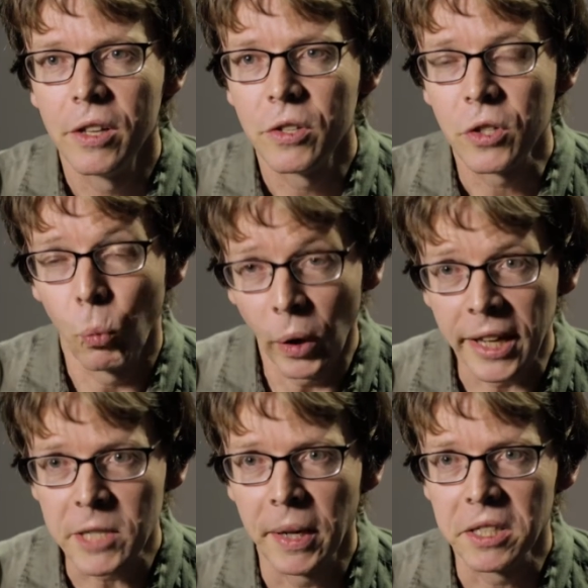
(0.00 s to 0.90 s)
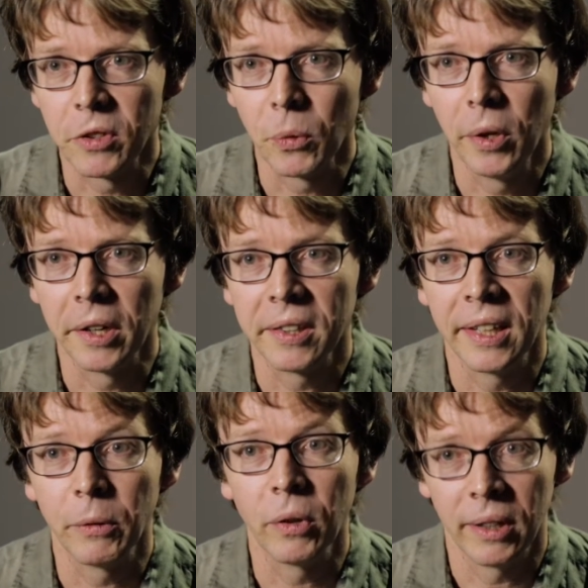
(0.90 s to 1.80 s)
So one aspect of the work
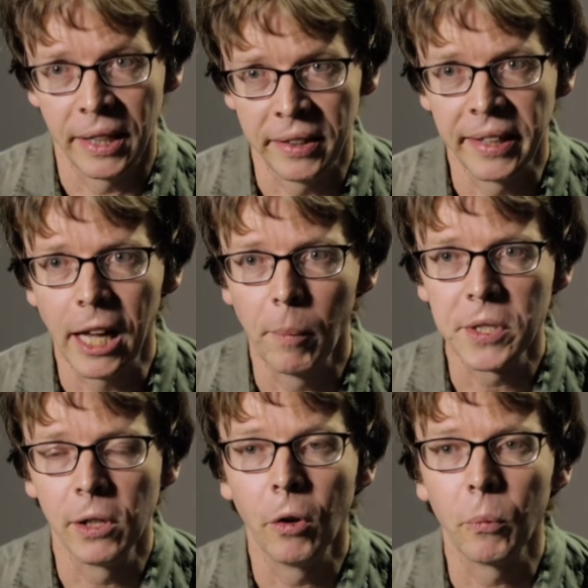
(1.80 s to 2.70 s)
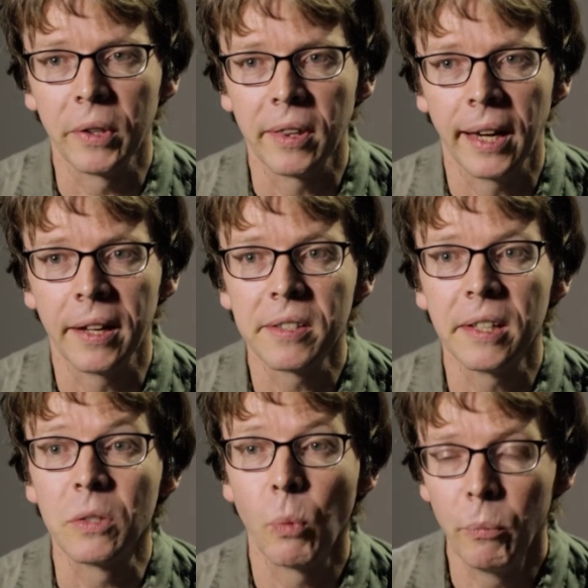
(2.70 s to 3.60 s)
that I think helps a lot with that
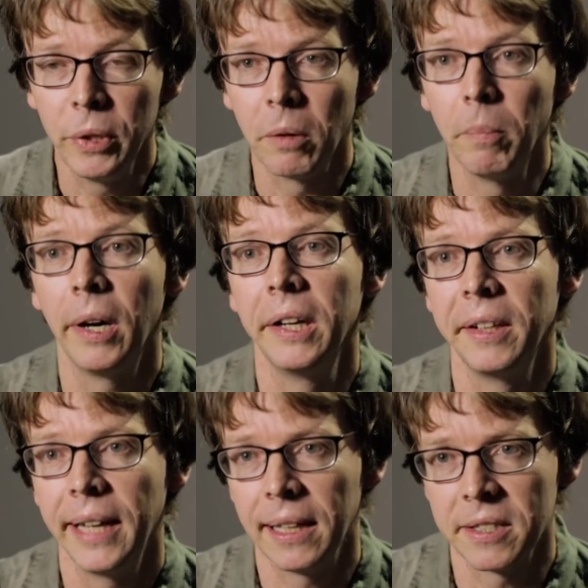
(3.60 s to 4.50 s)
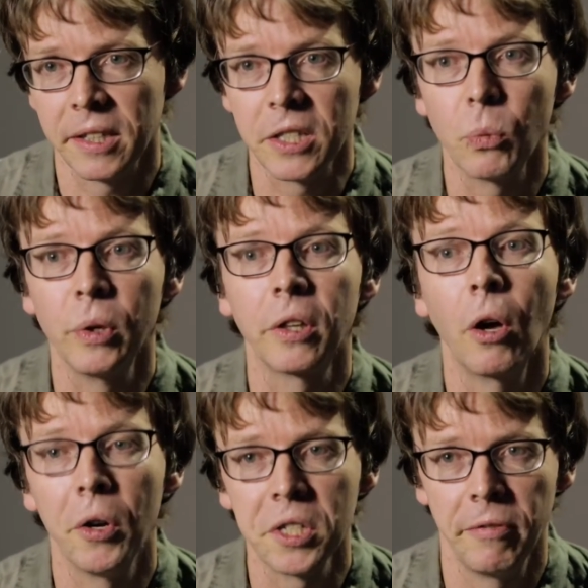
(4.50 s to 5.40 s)
is when we combine analyses with
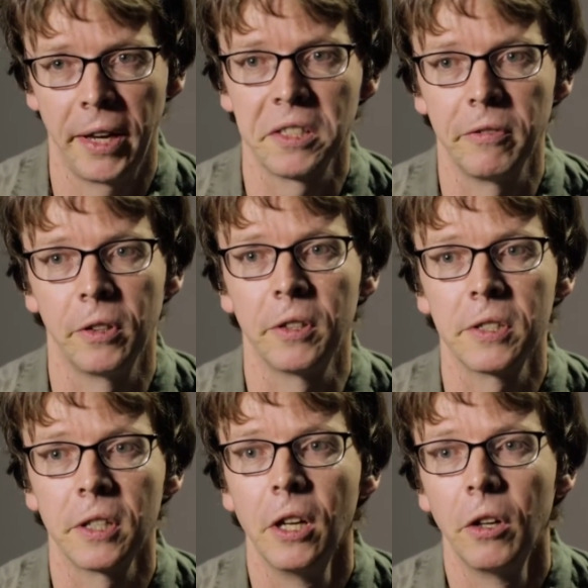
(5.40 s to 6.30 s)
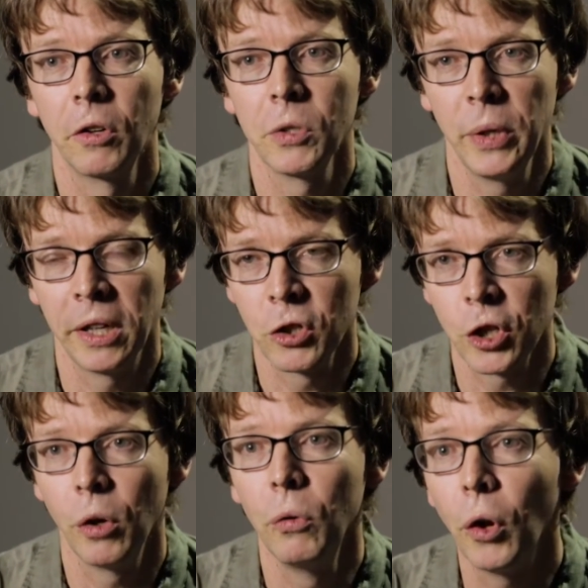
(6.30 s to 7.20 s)
cost effectiveness, because we can
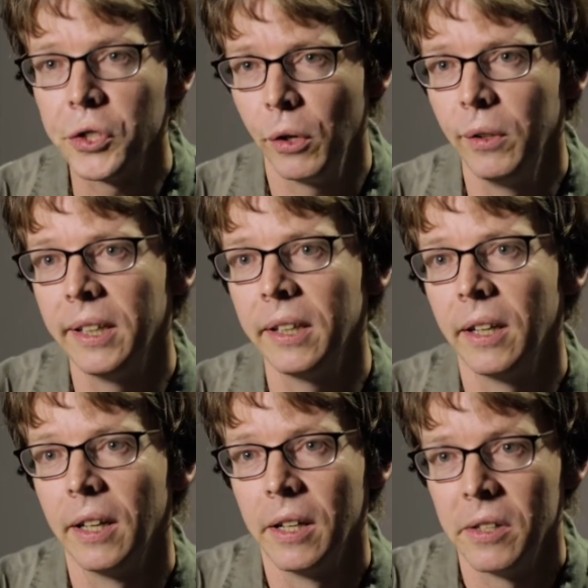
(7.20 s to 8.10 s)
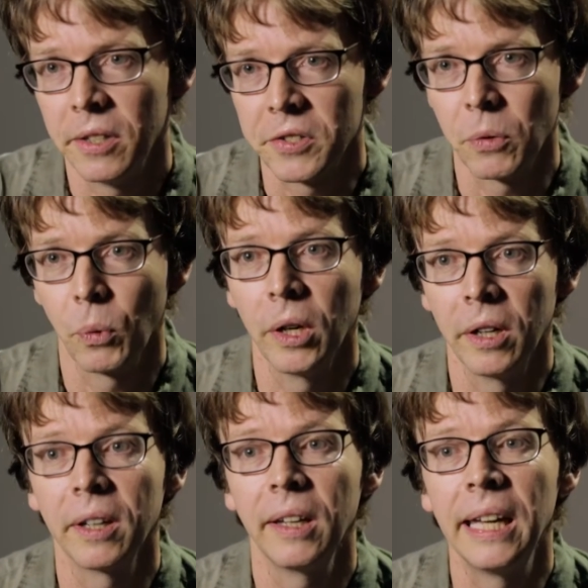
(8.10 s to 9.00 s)
show not only does the
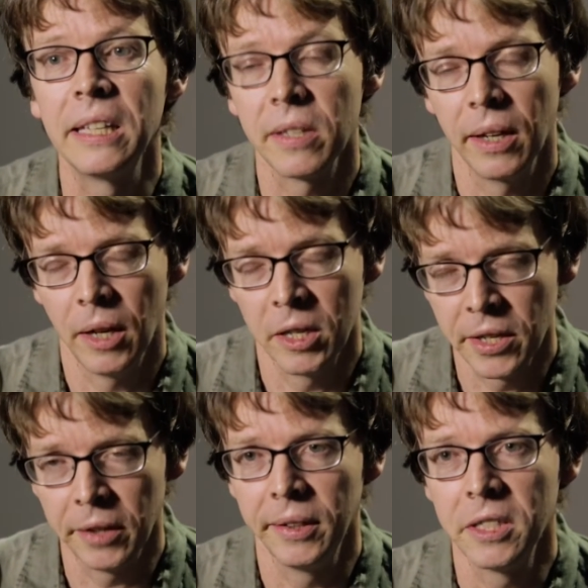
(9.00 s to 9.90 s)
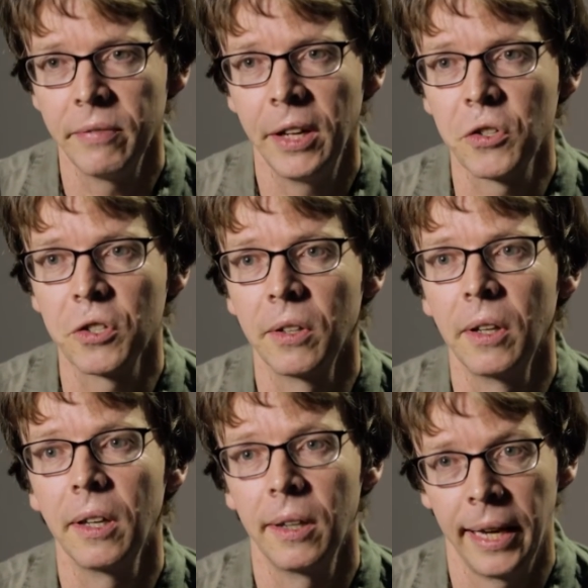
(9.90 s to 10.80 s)
work, is a certain
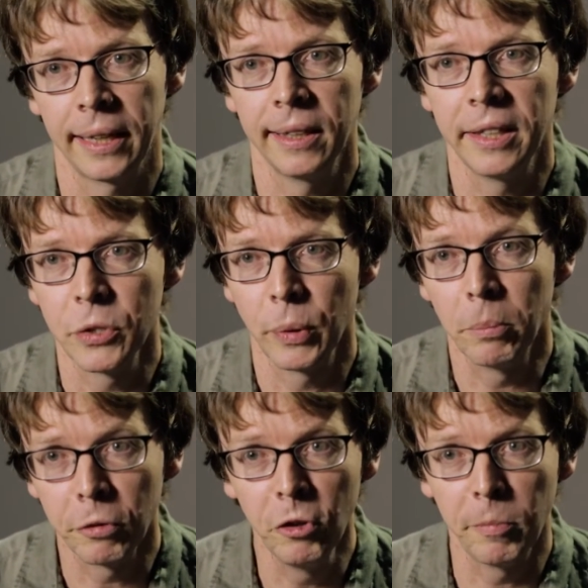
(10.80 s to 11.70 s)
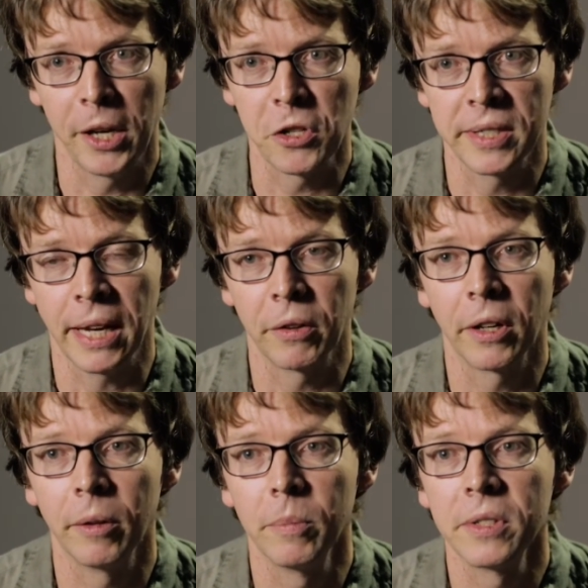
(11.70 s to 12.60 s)
intervention likely to improve patient
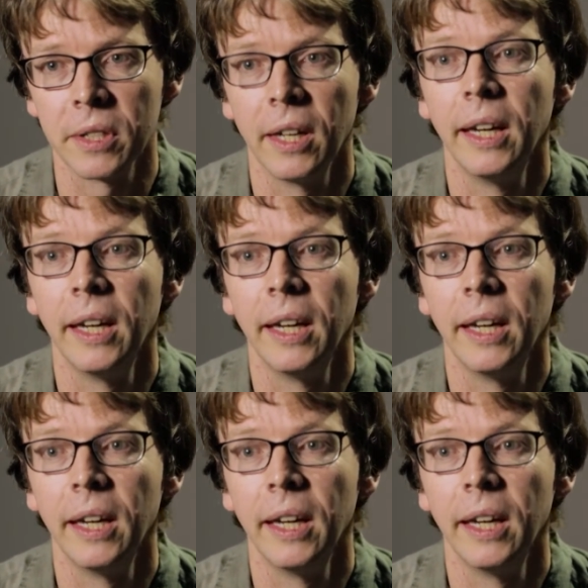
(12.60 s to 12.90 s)
outcomes,